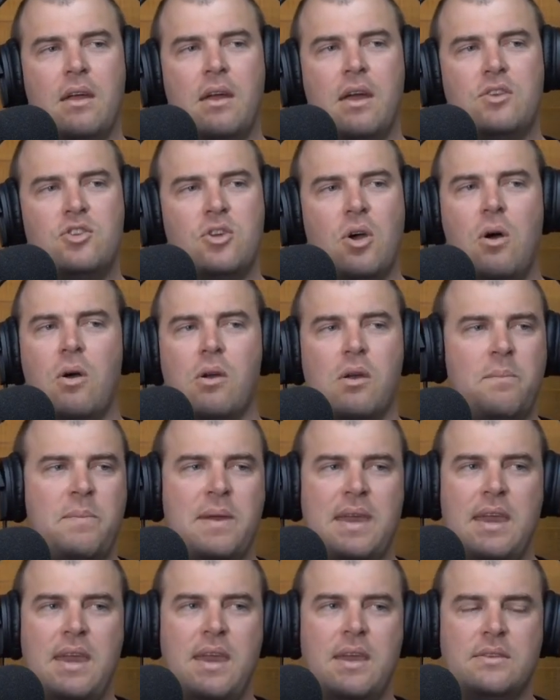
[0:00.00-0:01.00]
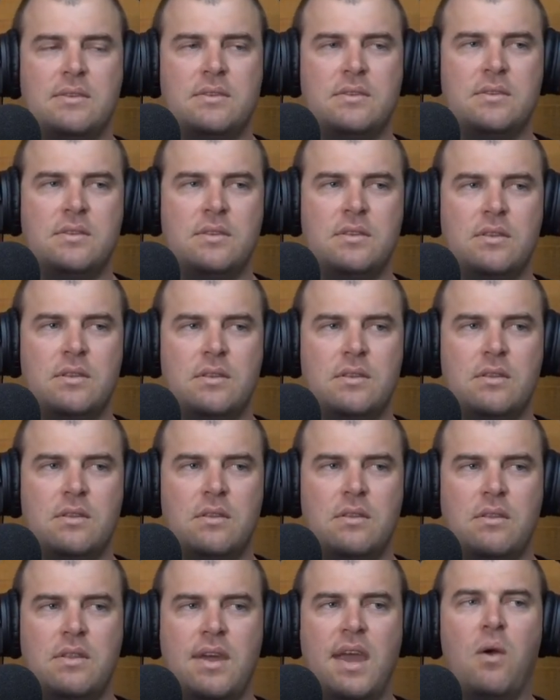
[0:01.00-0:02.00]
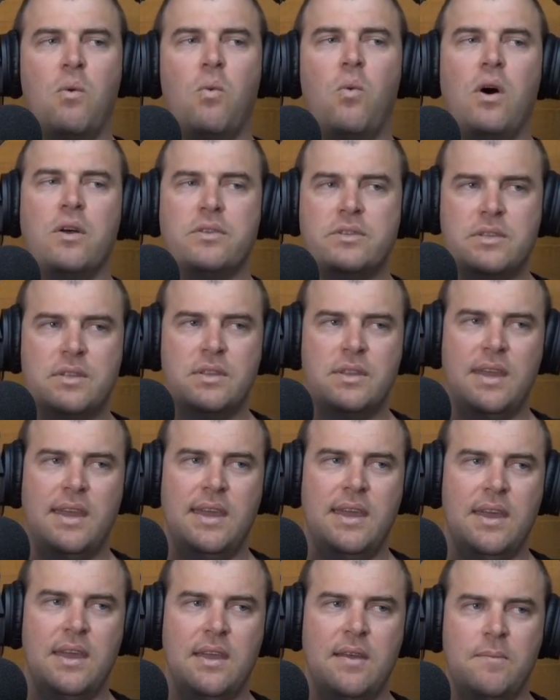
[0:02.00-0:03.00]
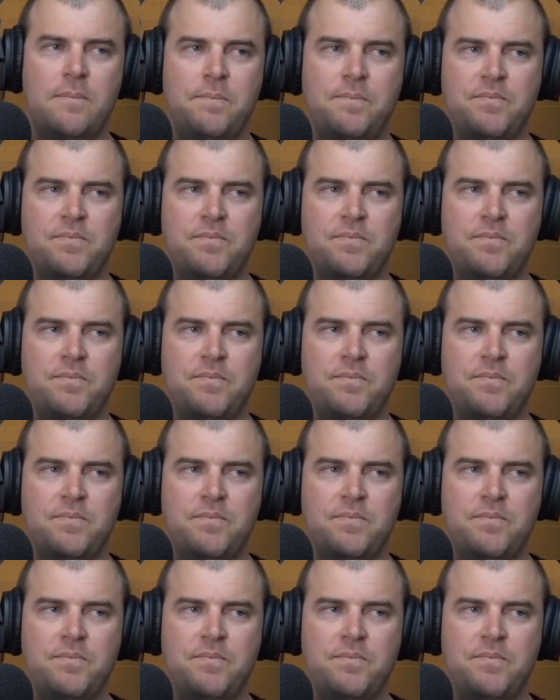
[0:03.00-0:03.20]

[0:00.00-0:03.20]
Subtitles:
a dog appears that wasn't there,